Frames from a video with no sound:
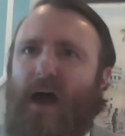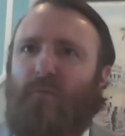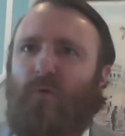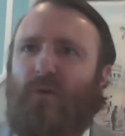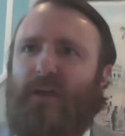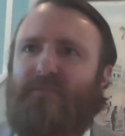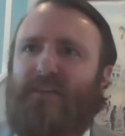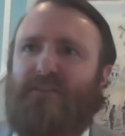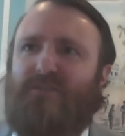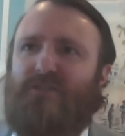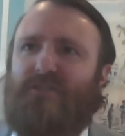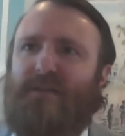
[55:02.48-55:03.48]
I will give
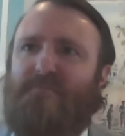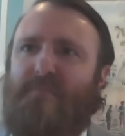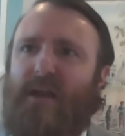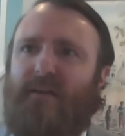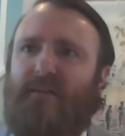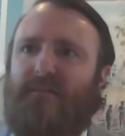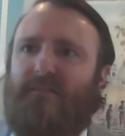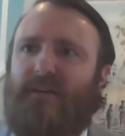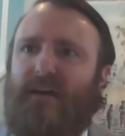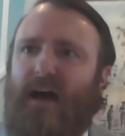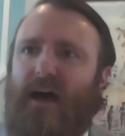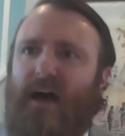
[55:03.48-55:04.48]
this just a minute,
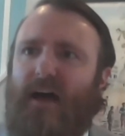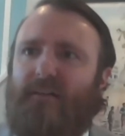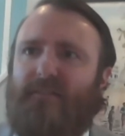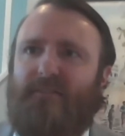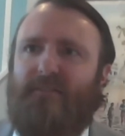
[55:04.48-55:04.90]
uh,